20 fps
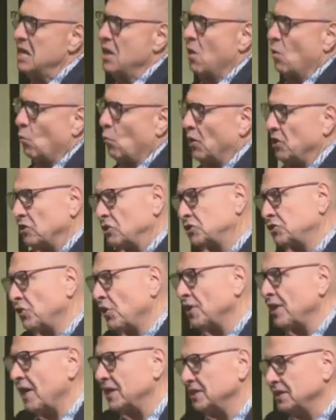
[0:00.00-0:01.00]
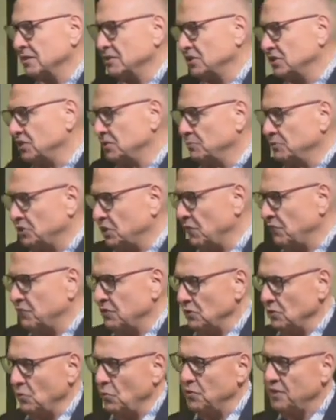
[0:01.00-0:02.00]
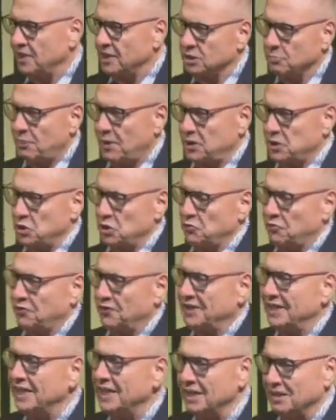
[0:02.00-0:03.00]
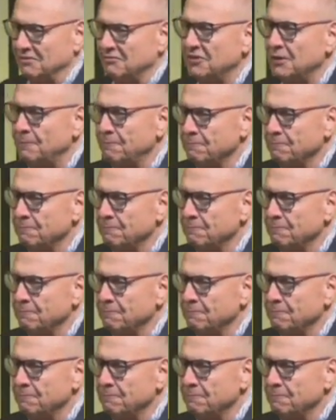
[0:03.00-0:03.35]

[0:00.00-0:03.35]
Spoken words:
When you start out in serving the Lord, he expects you to forgive